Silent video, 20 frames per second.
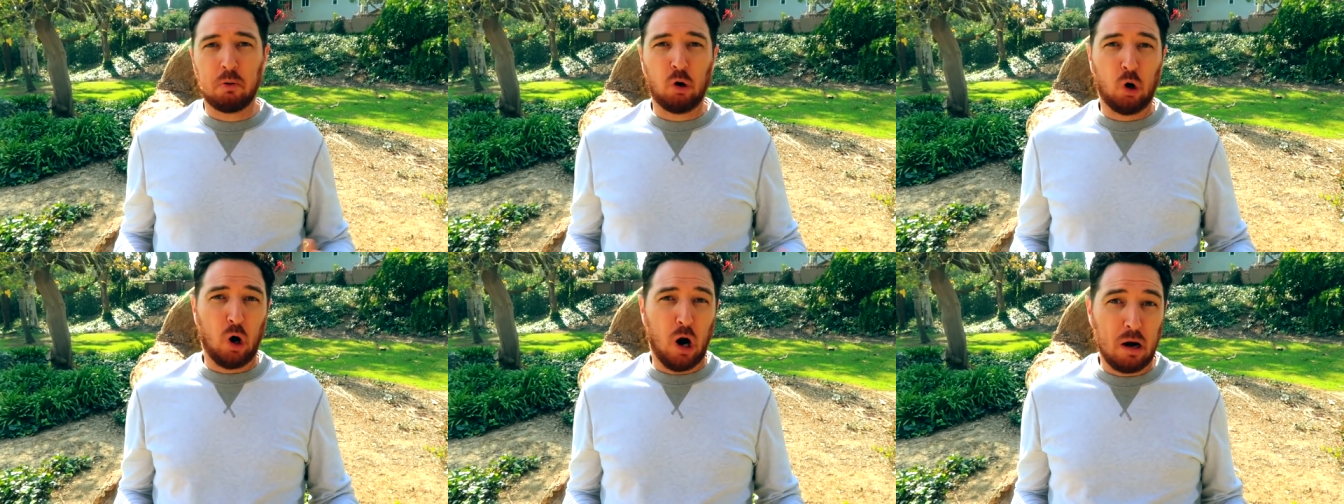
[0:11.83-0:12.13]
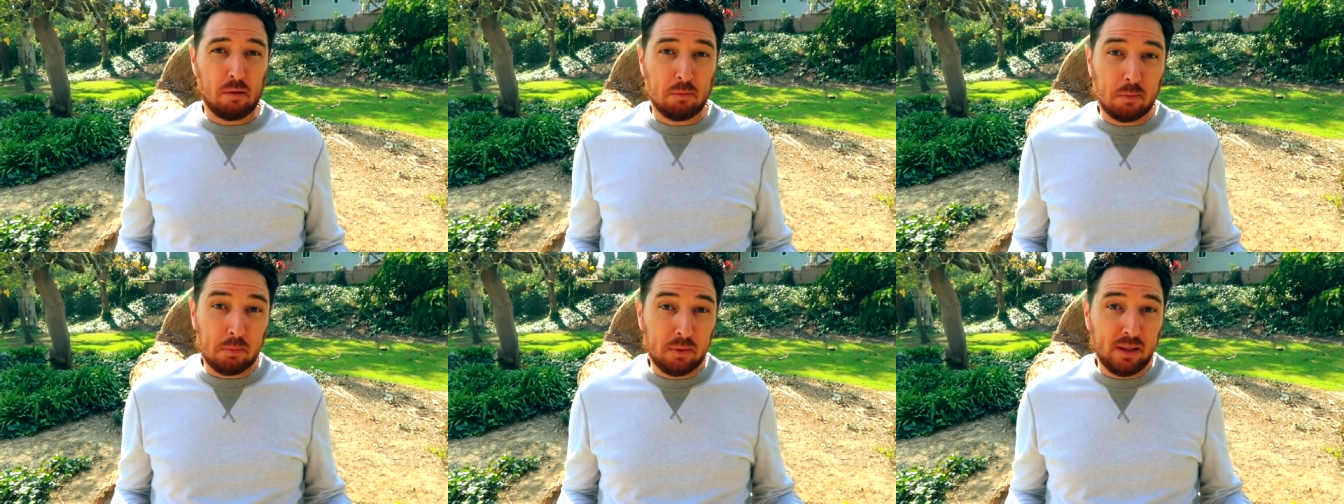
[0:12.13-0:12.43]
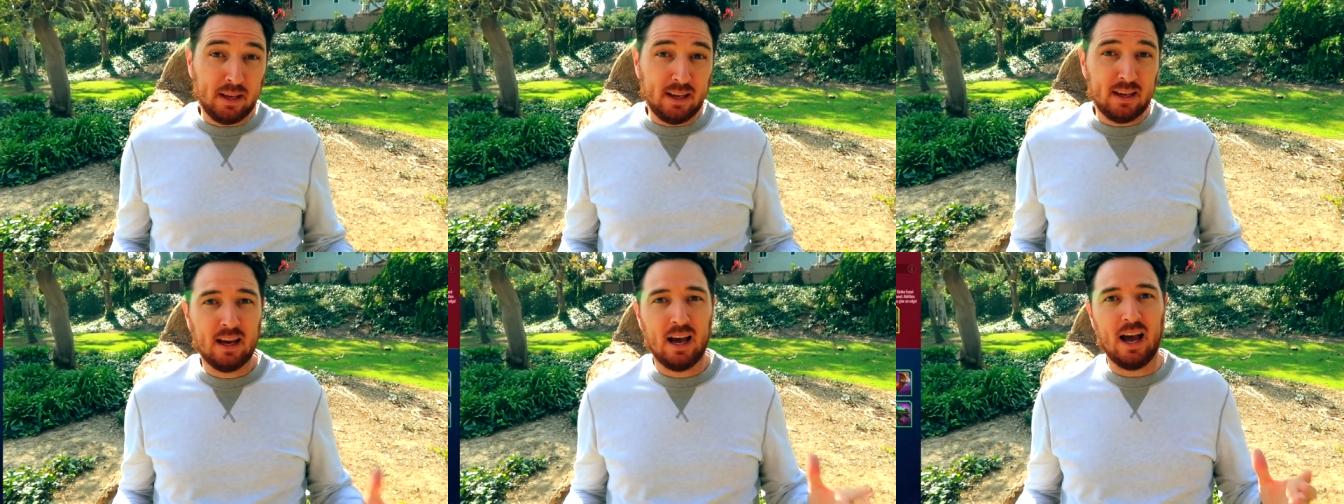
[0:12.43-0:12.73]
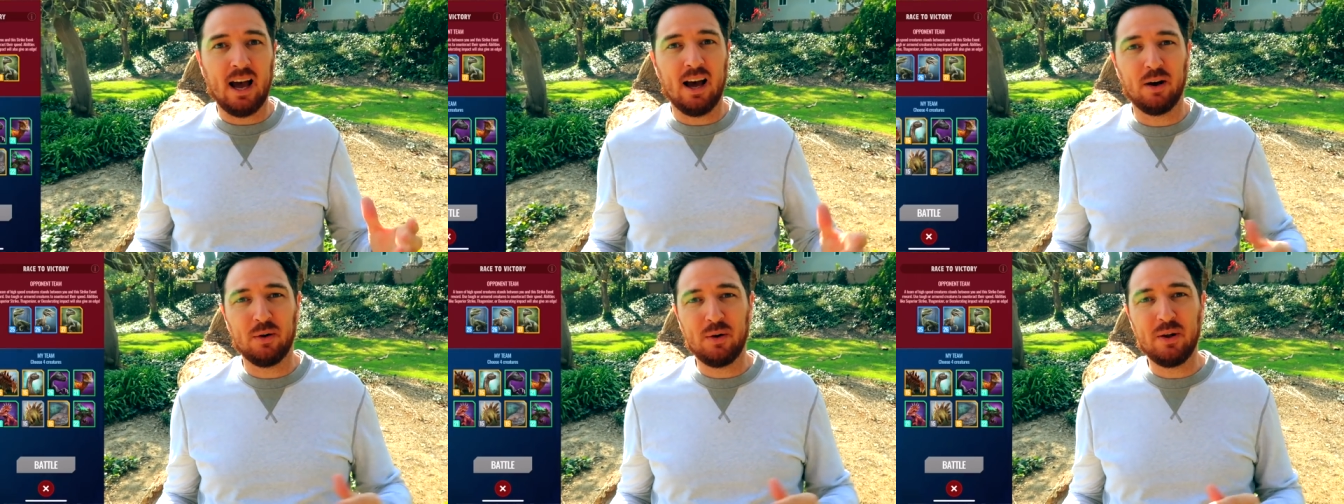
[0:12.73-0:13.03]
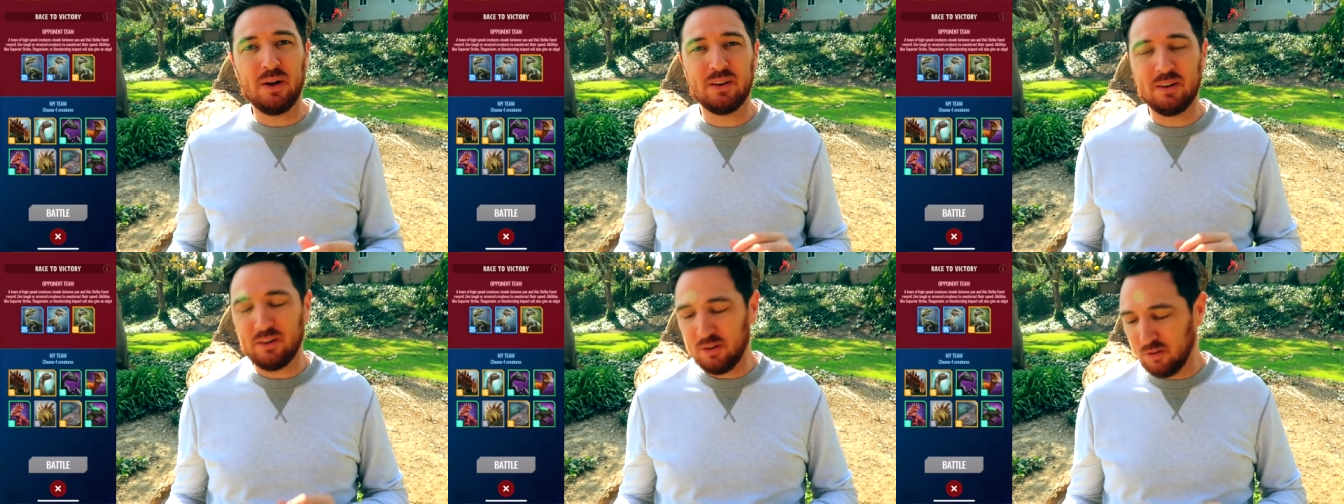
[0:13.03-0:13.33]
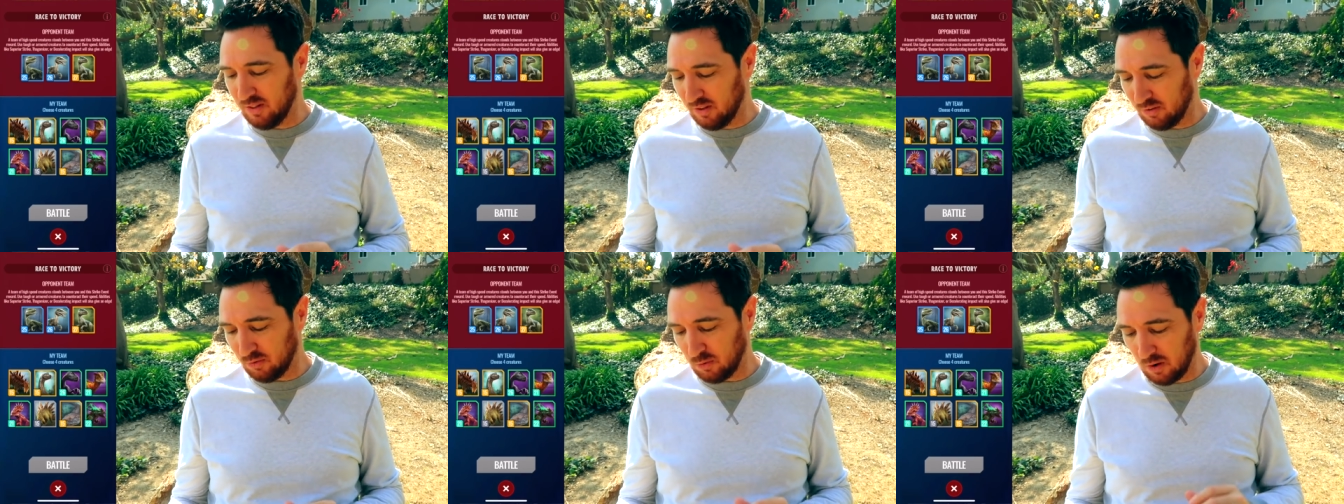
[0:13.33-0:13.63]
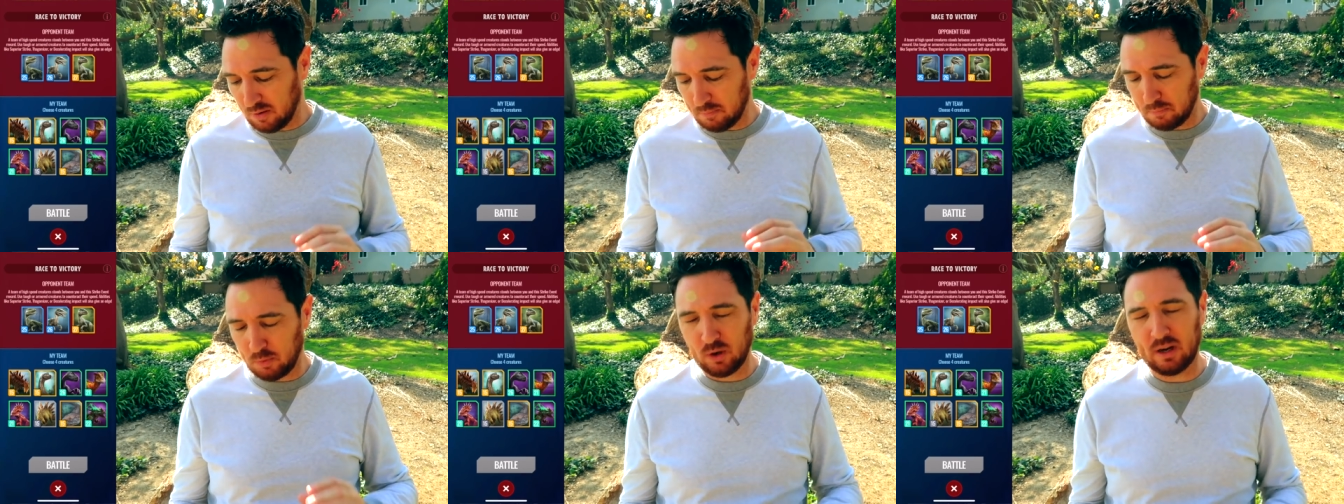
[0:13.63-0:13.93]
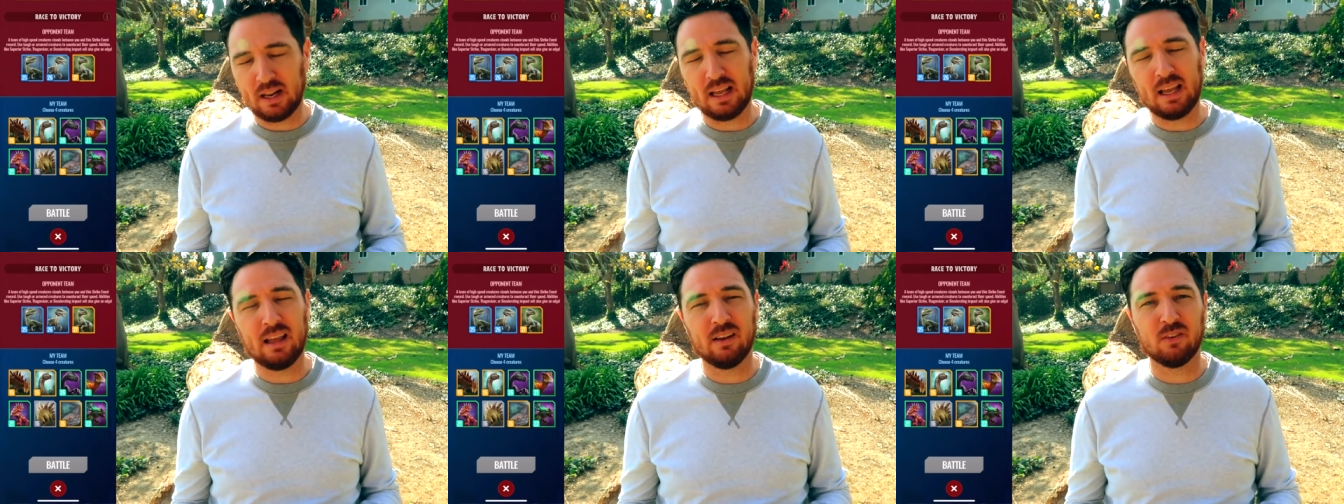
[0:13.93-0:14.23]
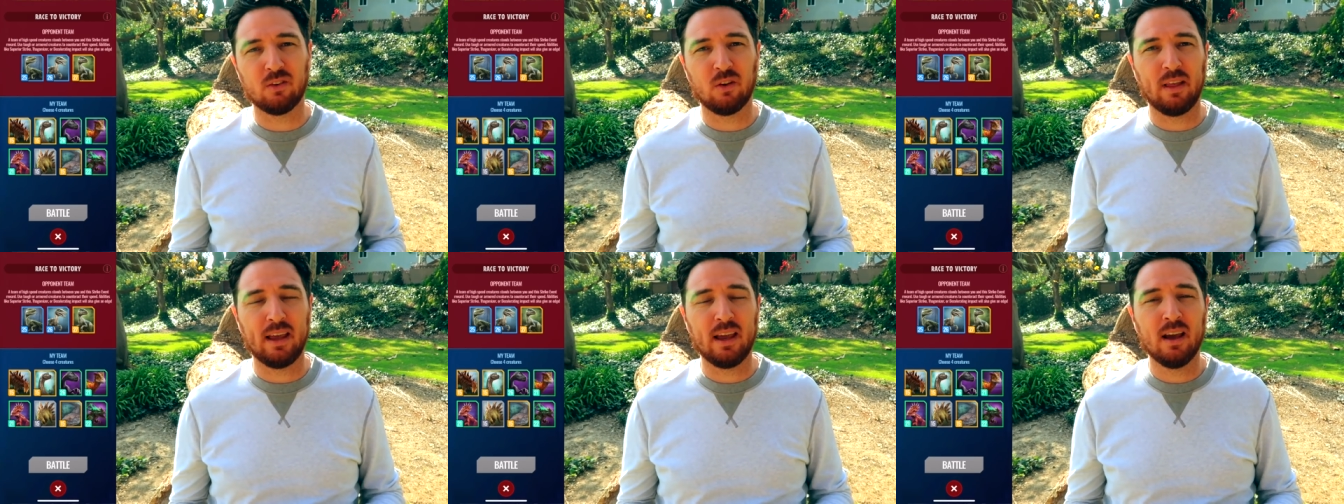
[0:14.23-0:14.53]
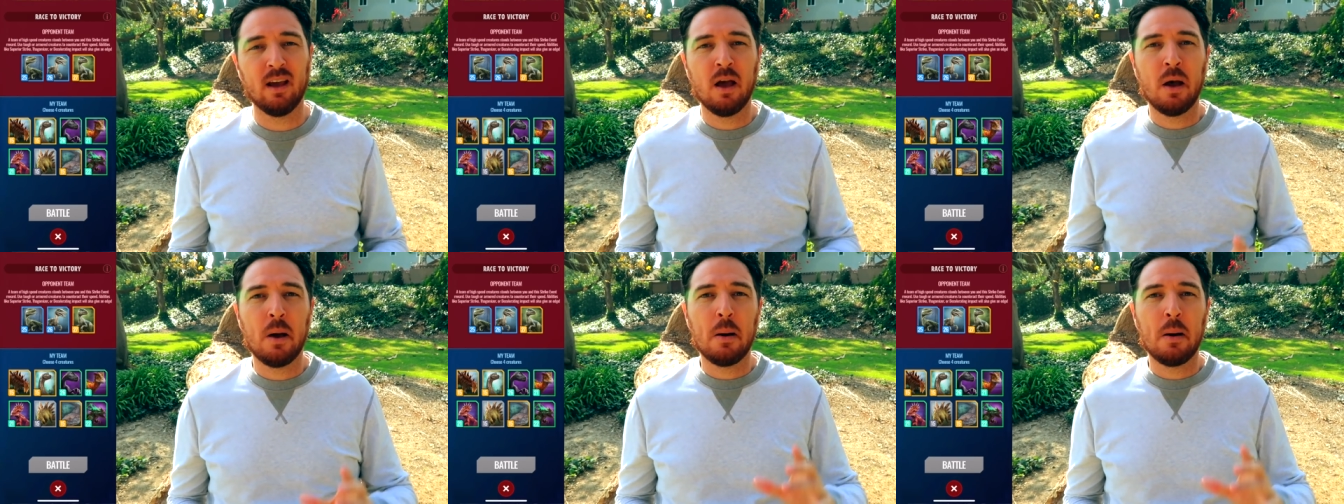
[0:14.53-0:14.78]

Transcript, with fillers: probably how to do this one pretty easily,